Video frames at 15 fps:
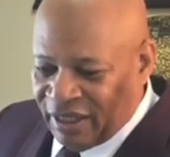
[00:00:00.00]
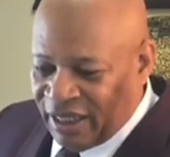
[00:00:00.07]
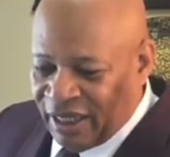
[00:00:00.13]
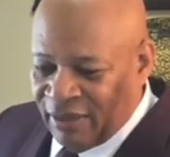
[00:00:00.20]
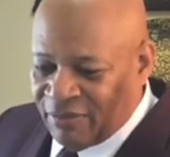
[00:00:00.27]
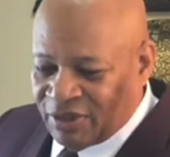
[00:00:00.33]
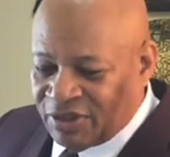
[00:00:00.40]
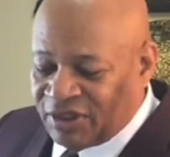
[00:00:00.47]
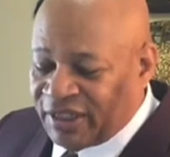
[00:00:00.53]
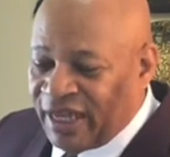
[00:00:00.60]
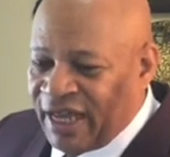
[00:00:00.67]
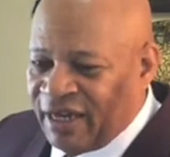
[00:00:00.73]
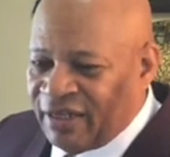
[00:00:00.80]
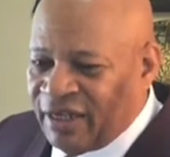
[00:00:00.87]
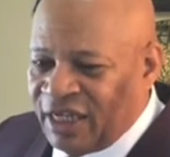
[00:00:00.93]
It was a
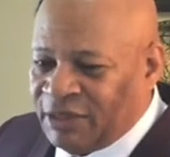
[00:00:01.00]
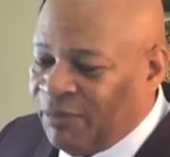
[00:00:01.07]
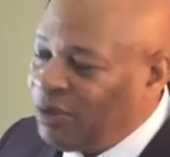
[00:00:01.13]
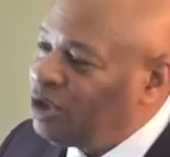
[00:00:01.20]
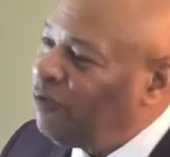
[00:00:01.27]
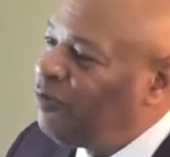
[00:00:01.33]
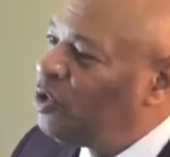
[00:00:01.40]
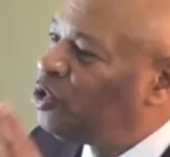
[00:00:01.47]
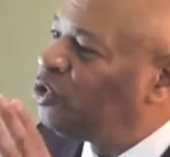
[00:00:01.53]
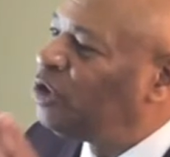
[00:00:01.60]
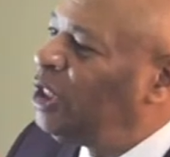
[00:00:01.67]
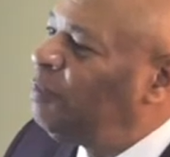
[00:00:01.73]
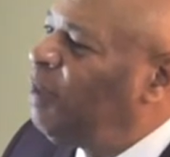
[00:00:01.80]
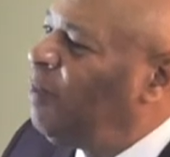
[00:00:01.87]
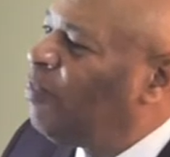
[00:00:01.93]
sad case. But if you
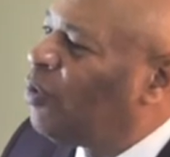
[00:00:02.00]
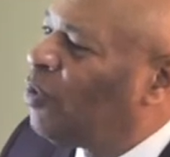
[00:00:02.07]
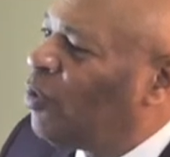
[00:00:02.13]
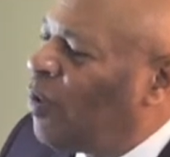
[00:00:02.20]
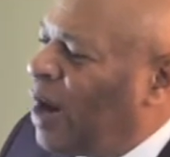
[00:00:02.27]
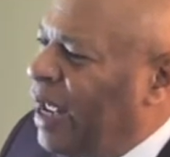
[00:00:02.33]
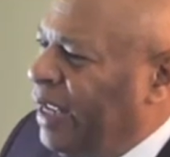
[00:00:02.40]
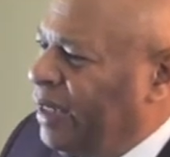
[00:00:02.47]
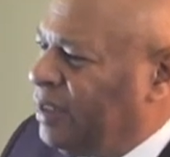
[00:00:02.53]
treat people right,